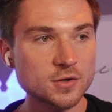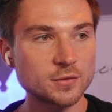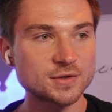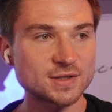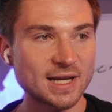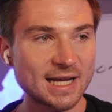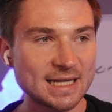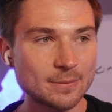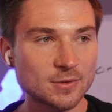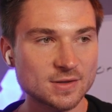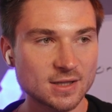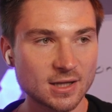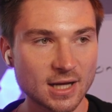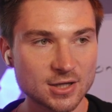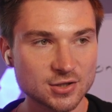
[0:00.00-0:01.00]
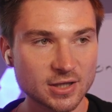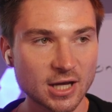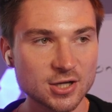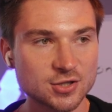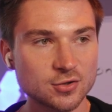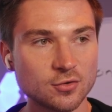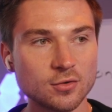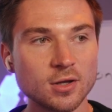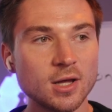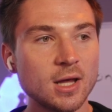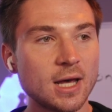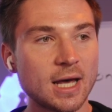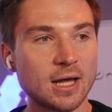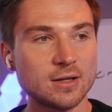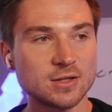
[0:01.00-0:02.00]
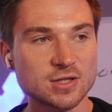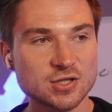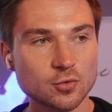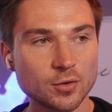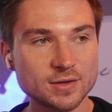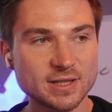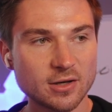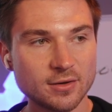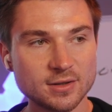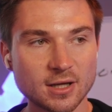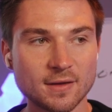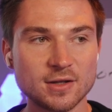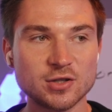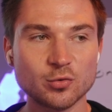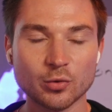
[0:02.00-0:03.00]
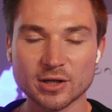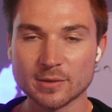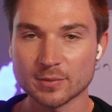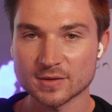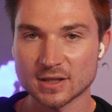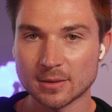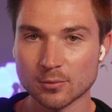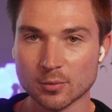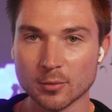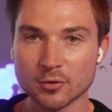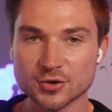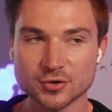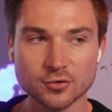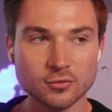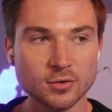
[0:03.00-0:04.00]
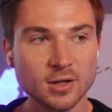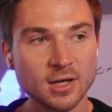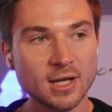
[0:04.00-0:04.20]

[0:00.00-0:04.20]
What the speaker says: which is 80% educational and storytelling, and then 20% promotional.